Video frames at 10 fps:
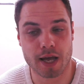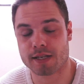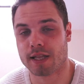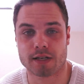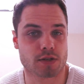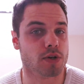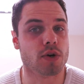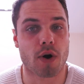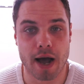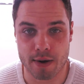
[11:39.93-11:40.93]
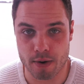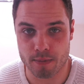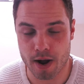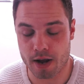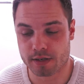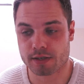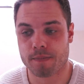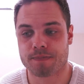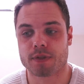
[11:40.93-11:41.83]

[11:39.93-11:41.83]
That's not how it works.